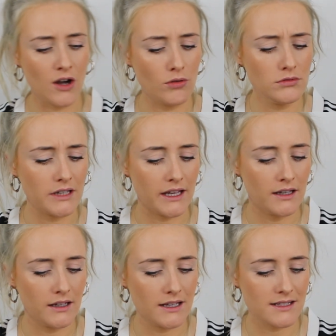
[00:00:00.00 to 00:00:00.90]
goldy.
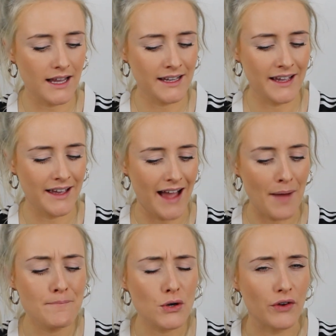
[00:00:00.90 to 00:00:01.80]
It's like
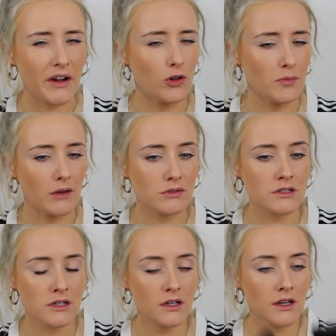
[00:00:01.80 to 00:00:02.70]
ambery almost,
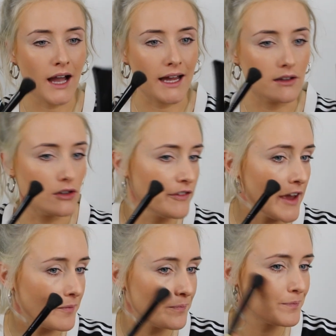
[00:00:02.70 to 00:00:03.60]
and I love
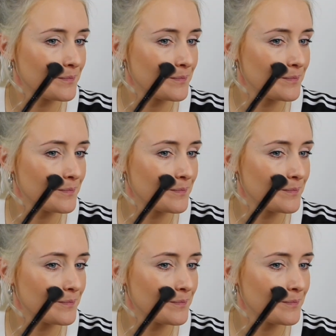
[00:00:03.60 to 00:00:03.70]
it.